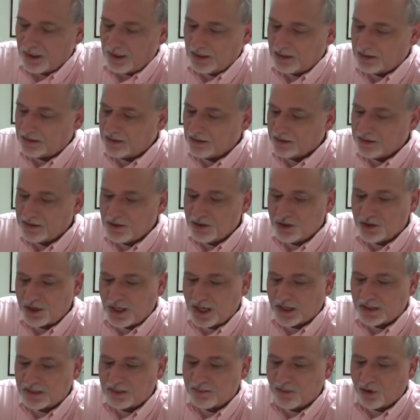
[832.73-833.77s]
It doesn't
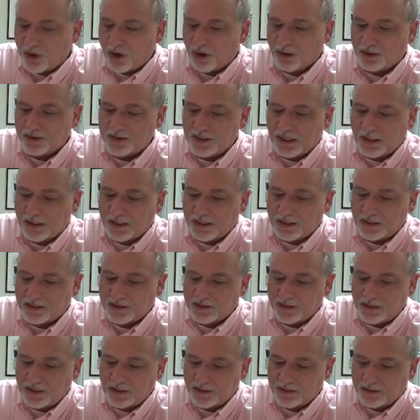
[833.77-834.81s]
check them all. It's not like it
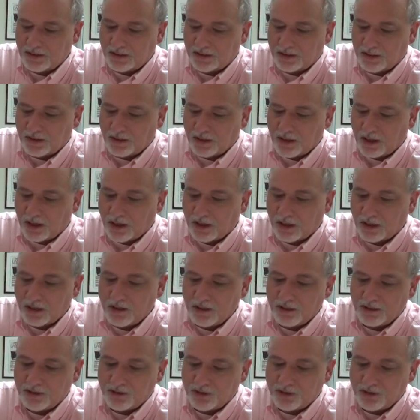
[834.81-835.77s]
sees that there are